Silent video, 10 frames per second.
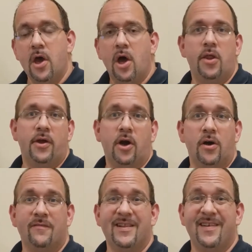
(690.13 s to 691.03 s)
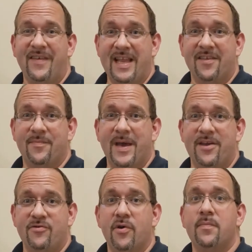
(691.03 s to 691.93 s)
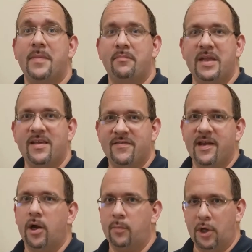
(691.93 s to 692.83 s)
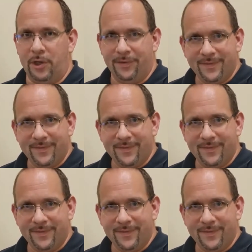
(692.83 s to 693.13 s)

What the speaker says: on the Carnival of Venice by Baptista Arbonne.